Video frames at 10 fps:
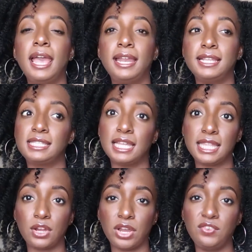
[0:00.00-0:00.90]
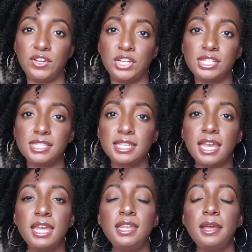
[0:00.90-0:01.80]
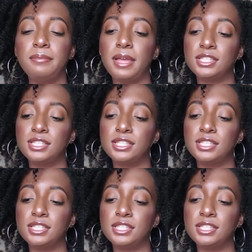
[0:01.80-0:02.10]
and it's not that great for your skin.